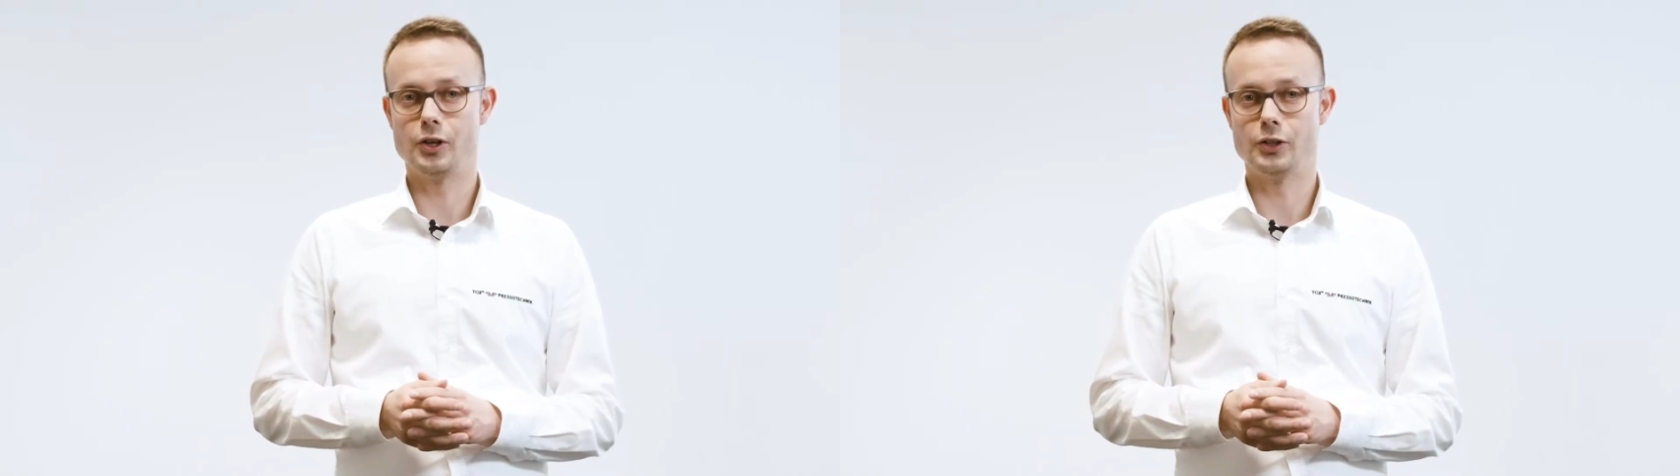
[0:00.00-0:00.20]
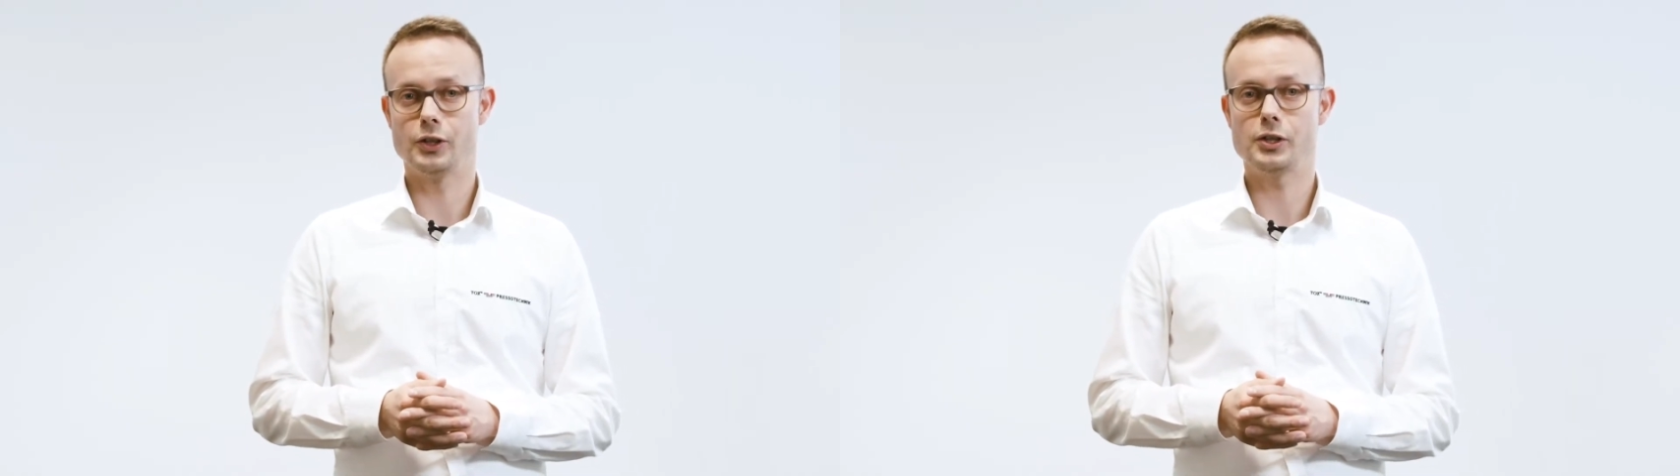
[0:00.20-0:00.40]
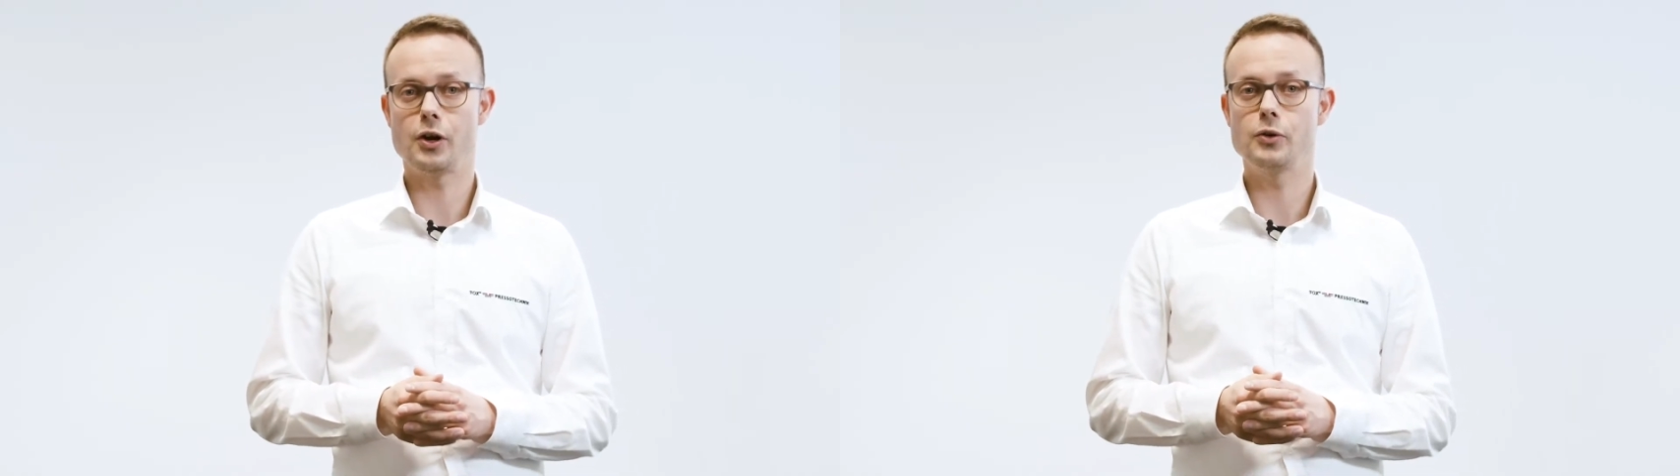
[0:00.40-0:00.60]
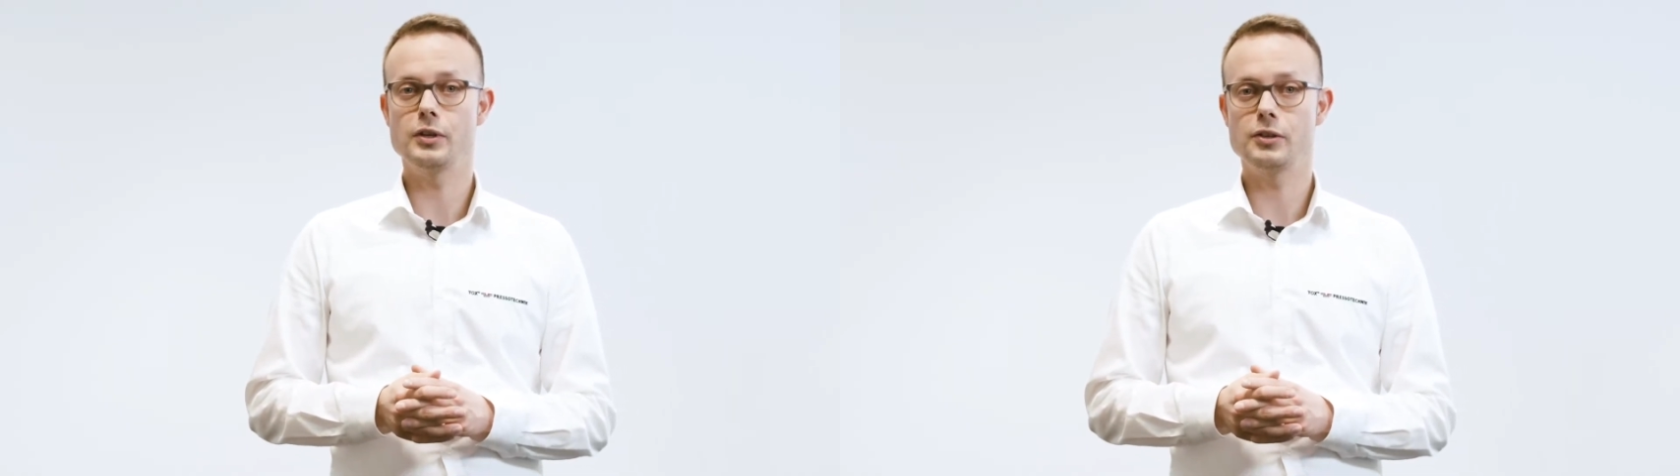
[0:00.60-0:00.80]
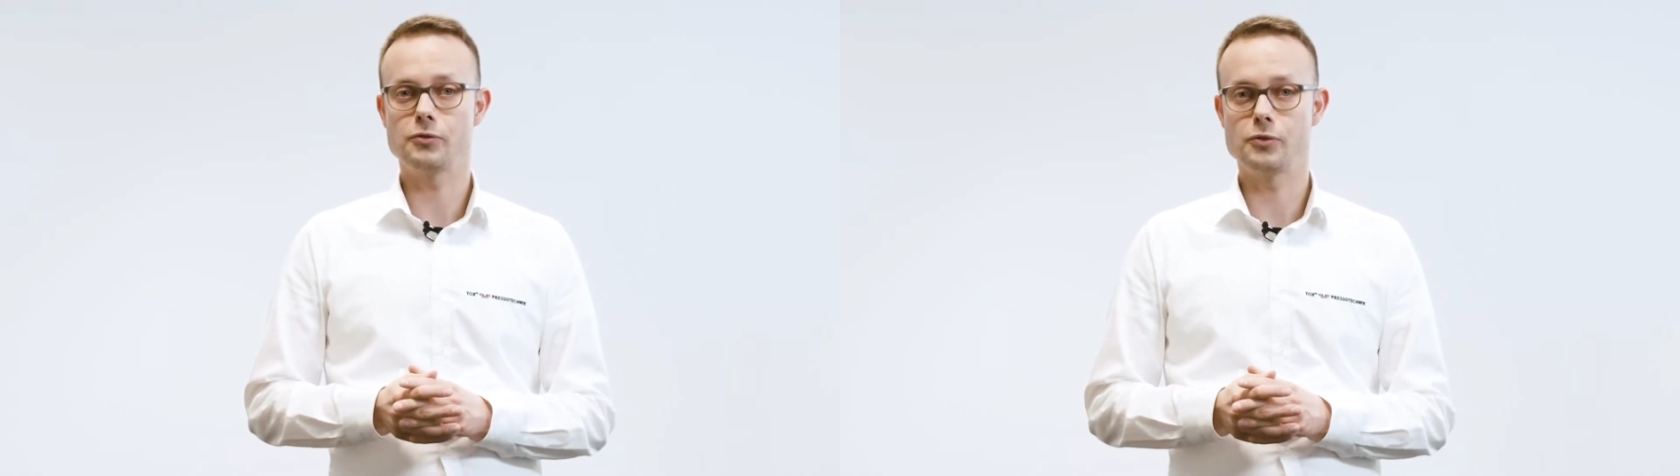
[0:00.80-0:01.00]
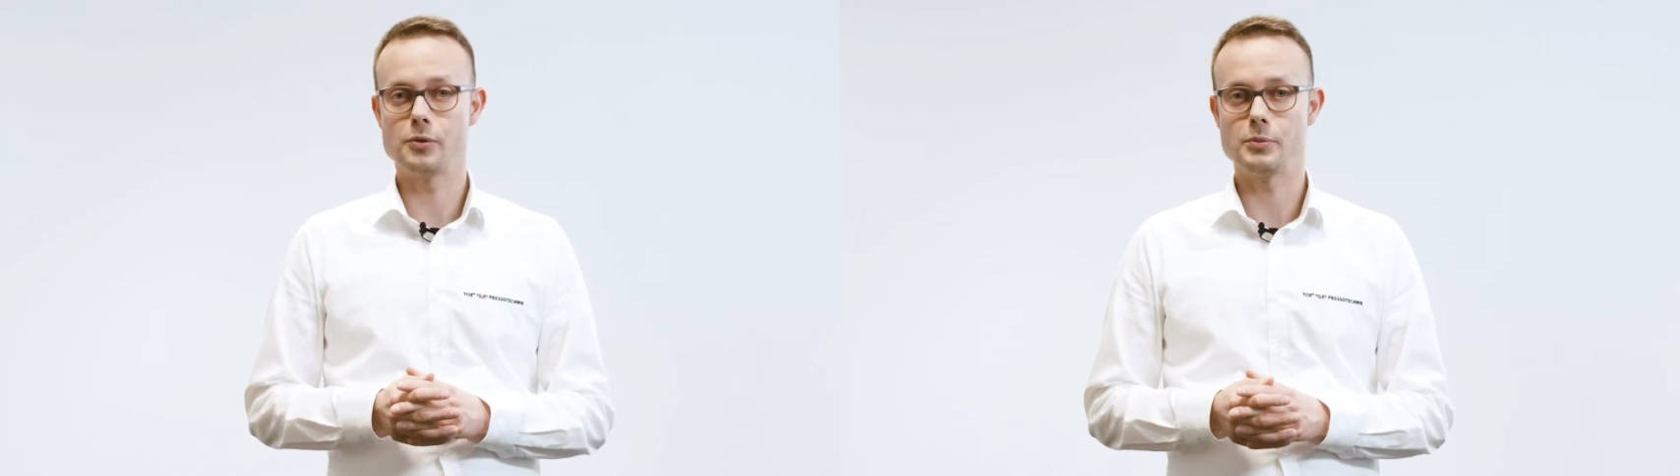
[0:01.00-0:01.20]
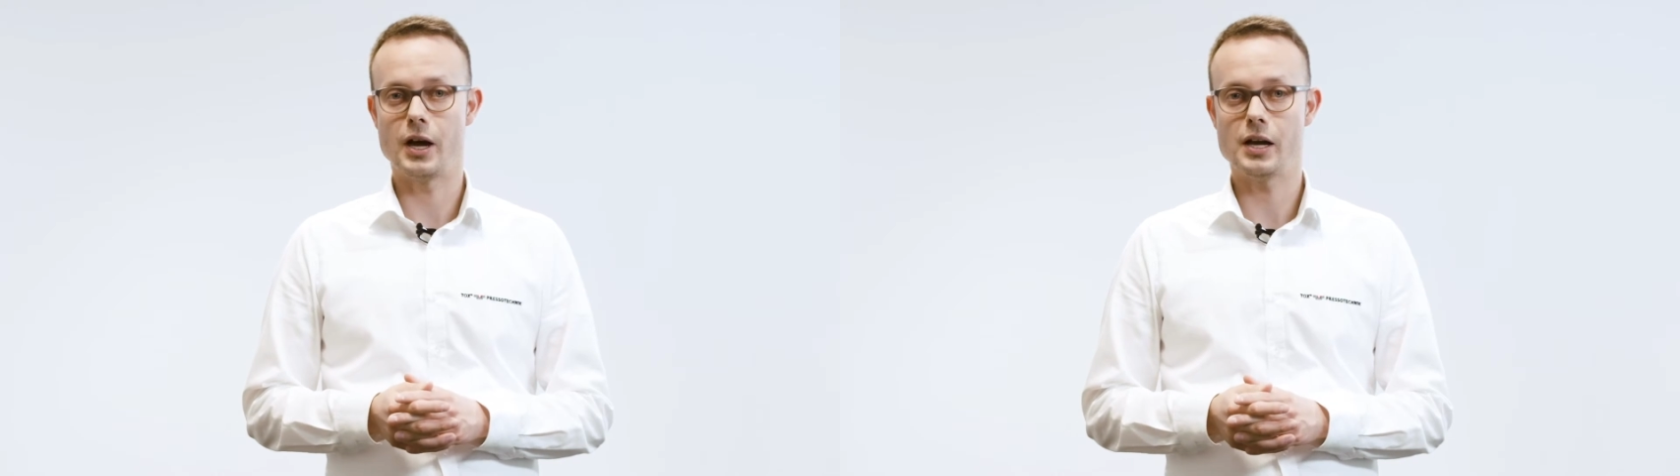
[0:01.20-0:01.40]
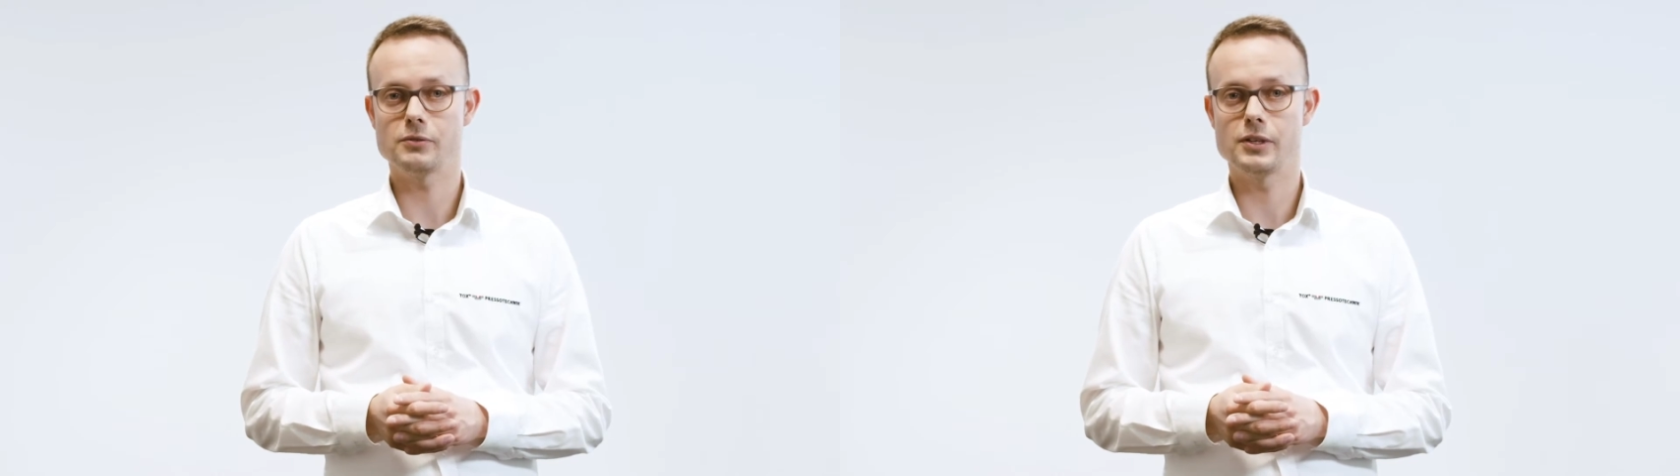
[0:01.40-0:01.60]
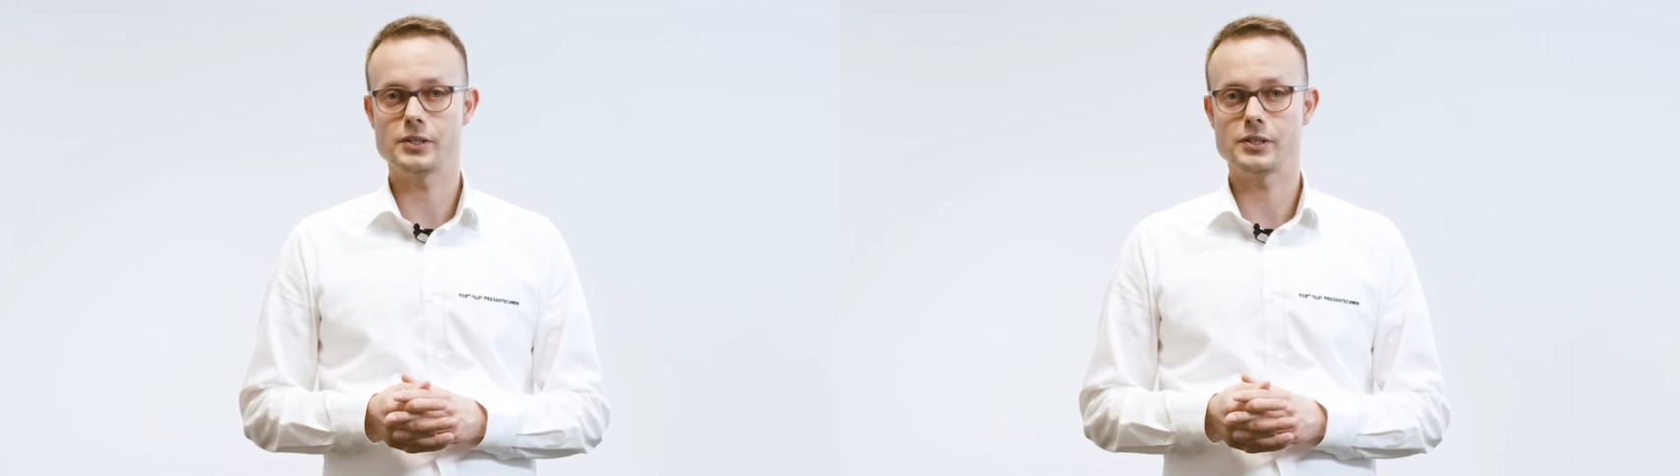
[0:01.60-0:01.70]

are not only from the hardware